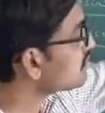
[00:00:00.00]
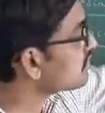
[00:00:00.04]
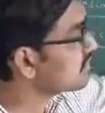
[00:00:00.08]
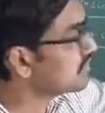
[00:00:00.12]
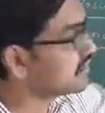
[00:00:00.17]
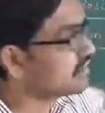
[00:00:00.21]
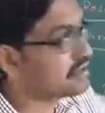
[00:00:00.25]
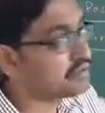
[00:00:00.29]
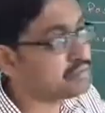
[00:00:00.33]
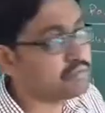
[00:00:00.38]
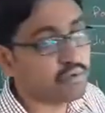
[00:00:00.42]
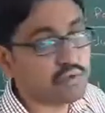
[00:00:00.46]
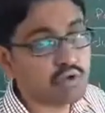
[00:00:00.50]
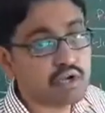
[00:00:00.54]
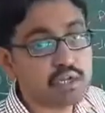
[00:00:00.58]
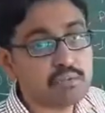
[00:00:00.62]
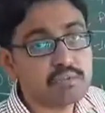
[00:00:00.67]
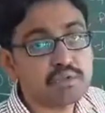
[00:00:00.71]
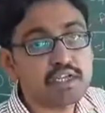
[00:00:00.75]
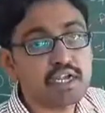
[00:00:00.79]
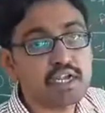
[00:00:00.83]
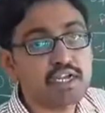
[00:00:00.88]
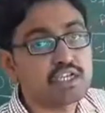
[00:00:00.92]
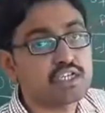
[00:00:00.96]
this
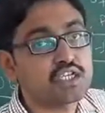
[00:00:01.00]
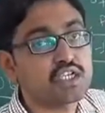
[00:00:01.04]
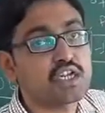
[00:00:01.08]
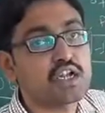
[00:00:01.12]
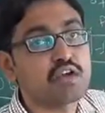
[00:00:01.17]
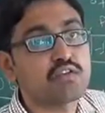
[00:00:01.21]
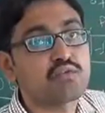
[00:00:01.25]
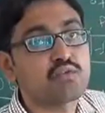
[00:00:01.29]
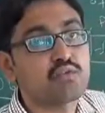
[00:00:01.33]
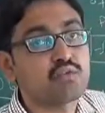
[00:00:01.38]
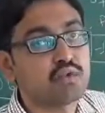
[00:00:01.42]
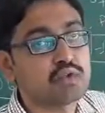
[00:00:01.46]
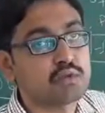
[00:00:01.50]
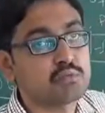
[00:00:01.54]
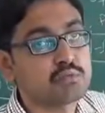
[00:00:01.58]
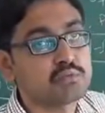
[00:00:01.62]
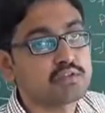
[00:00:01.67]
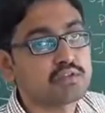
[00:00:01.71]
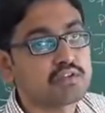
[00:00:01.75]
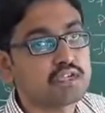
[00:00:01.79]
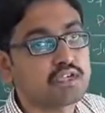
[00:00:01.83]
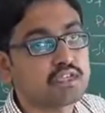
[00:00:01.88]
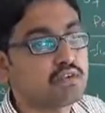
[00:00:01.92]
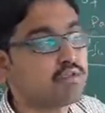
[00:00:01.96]
programming addition of two
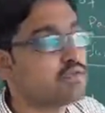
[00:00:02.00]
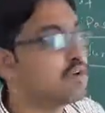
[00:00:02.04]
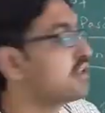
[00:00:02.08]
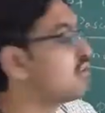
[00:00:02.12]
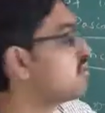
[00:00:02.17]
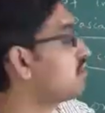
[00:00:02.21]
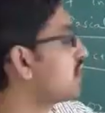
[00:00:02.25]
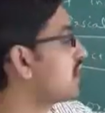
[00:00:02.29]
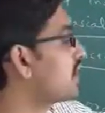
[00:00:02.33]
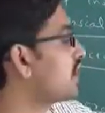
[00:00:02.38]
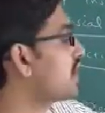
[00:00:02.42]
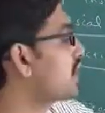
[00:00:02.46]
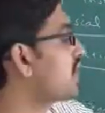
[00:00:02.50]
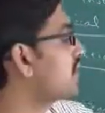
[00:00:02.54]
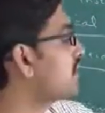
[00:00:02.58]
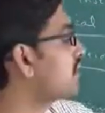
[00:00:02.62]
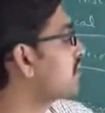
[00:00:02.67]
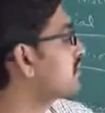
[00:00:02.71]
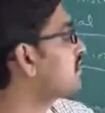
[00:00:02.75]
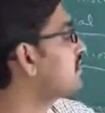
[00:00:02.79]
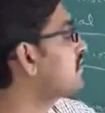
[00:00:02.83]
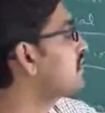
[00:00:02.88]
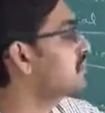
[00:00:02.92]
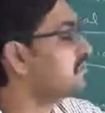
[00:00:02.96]
numbers, otherwise you can take
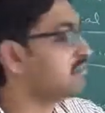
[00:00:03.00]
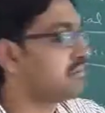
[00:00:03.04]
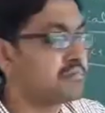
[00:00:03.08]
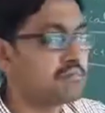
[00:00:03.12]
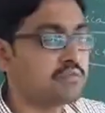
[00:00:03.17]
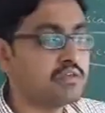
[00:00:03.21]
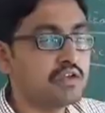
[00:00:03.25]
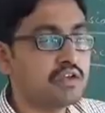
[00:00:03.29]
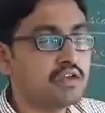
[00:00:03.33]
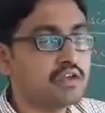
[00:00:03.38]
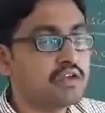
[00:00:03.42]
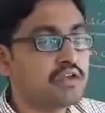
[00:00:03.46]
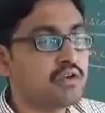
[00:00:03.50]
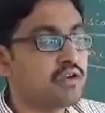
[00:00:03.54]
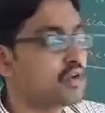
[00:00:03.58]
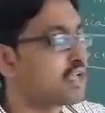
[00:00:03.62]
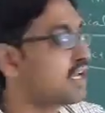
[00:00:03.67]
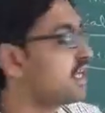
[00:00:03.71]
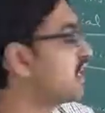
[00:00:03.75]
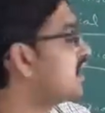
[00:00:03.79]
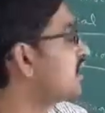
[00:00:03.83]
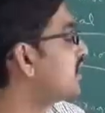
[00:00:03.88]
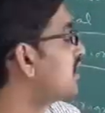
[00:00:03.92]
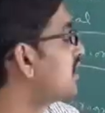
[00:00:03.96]
a sum.
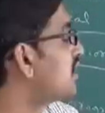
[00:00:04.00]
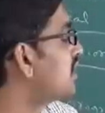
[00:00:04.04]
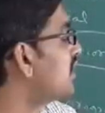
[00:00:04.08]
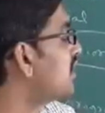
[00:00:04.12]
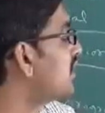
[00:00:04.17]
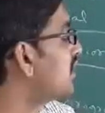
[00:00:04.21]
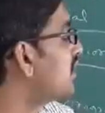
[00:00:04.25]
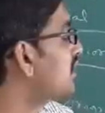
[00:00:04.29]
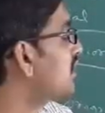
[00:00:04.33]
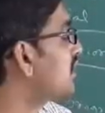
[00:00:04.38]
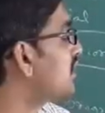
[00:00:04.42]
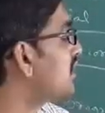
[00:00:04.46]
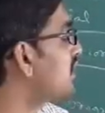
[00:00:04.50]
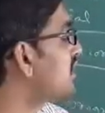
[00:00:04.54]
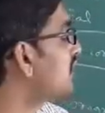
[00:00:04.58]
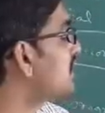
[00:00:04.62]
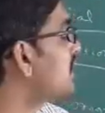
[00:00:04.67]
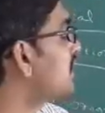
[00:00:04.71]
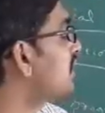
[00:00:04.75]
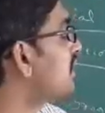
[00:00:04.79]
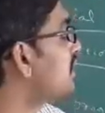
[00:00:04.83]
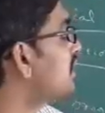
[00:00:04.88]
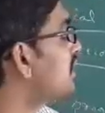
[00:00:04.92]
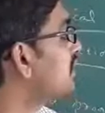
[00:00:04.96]
Okay, here these
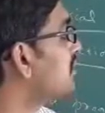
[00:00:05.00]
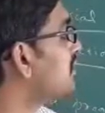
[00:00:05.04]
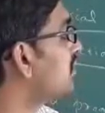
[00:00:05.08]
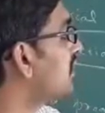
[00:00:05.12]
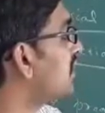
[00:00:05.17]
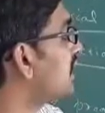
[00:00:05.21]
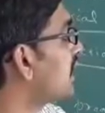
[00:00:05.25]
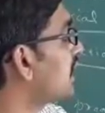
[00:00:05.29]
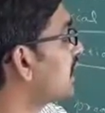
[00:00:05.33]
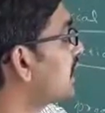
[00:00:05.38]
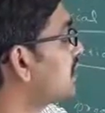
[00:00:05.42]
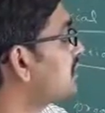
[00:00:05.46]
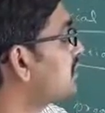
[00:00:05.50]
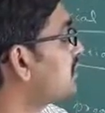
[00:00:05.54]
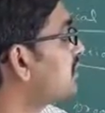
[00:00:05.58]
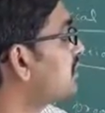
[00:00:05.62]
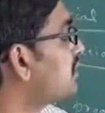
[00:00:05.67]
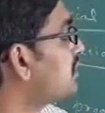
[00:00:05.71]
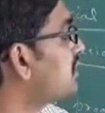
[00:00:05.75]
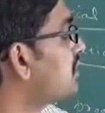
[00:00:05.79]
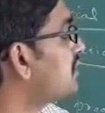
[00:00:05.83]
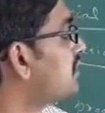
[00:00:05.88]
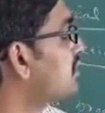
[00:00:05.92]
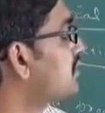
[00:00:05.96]
are nothing but data
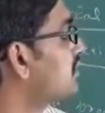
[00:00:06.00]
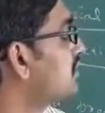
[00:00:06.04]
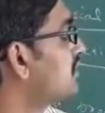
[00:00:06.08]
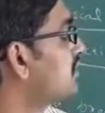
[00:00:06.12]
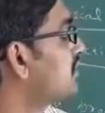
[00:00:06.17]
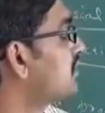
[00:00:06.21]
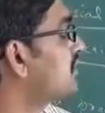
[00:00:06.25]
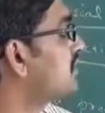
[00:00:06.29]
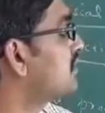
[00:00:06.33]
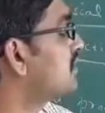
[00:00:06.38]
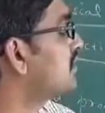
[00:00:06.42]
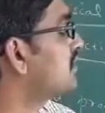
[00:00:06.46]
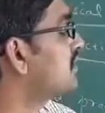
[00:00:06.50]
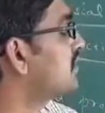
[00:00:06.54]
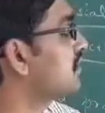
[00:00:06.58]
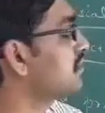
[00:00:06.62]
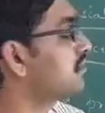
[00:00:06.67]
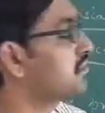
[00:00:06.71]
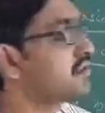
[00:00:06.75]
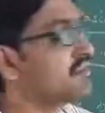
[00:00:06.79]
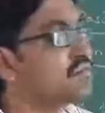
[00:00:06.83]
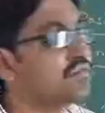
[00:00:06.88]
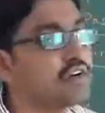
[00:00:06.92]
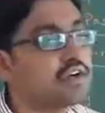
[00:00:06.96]
members, these are nothing
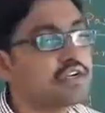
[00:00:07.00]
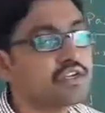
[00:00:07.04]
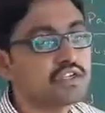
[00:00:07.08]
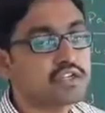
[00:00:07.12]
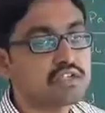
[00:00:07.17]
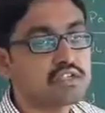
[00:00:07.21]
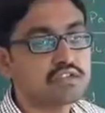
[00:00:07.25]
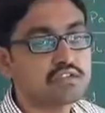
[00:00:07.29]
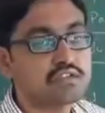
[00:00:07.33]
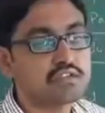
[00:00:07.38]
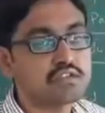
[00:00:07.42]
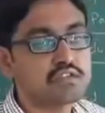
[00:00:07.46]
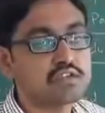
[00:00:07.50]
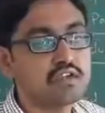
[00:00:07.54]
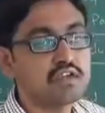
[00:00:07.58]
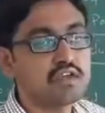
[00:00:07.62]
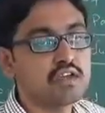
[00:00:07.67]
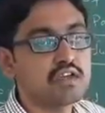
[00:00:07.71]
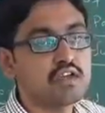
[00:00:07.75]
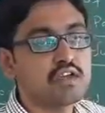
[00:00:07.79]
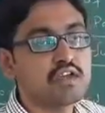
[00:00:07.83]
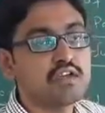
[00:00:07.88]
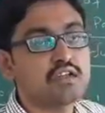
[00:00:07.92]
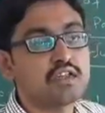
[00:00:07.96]
but functions.
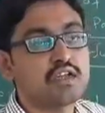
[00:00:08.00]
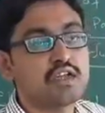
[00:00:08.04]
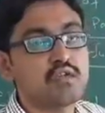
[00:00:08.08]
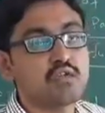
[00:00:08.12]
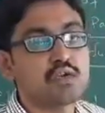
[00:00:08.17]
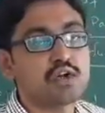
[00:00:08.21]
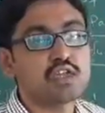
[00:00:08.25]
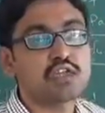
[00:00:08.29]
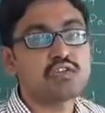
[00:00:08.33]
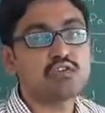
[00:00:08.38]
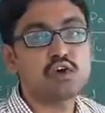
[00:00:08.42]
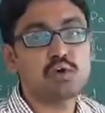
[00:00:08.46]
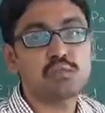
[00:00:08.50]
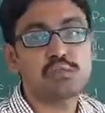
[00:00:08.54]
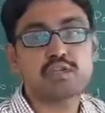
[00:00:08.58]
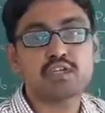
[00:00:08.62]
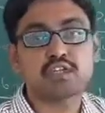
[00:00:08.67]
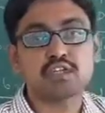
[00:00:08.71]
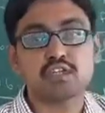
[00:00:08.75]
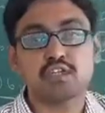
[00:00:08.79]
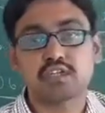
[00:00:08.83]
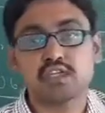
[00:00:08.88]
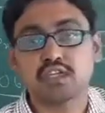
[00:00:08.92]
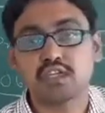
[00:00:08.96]
Then what is object?
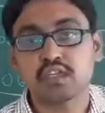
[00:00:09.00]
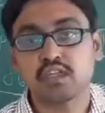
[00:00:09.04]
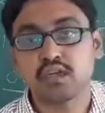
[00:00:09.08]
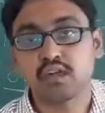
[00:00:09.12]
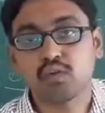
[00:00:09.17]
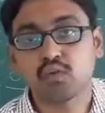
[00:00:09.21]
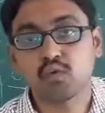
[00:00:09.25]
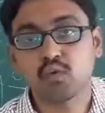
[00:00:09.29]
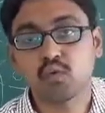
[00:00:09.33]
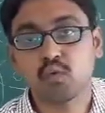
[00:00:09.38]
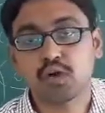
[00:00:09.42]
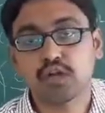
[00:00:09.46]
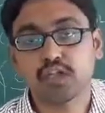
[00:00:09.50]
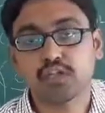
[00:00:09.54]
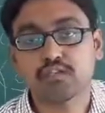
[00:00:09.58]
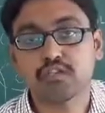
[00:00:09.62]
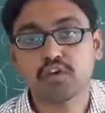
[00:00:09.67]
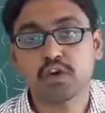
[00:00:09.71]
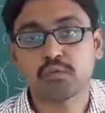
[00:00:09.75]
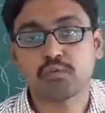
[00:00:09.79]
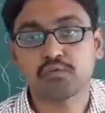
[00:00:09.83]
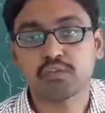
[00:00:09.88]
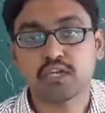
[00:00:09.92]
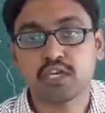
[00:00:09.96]
What is
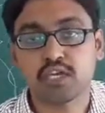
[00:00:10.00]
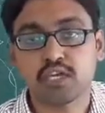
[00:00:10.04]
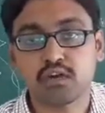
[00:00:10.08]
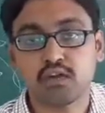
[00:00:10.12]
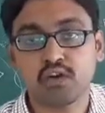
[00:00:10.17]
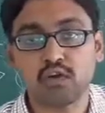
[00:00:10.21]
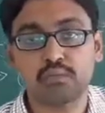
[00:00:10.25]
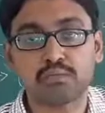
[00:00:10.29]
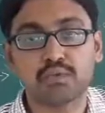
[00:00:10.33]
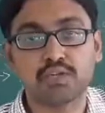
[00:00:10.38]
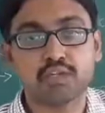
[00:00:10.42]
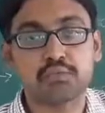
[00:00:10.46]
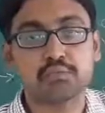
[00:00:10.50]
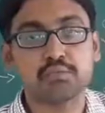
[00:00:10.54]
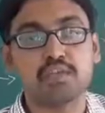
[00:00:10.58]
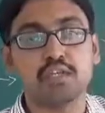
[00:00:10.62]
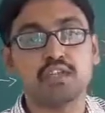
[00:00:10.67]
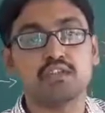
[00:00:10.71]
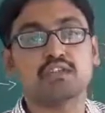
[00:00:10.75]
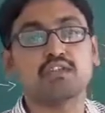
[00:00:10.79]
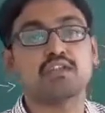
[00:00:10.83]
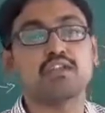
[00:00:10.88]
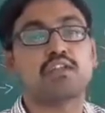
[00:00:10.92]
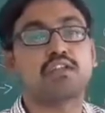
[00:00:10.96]
object? Object
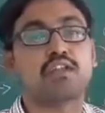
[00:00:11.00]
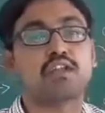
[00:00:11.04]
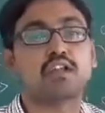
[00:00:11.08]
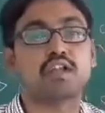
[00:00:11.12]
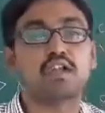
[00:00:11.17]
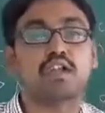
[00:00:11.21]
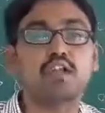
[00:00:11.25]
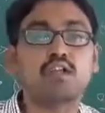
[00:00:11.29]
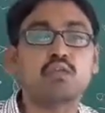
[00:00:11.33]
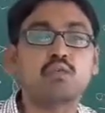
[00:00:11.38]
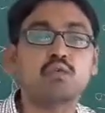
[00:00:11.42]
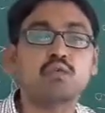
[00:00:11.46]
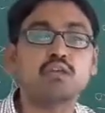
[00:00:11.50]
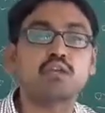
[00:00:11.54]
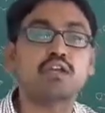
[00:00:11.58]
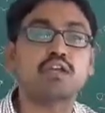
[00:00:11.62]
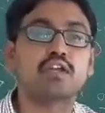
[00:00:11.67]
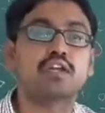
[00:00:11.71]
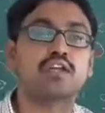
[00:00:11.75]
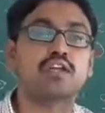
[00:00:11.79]
means it is a real world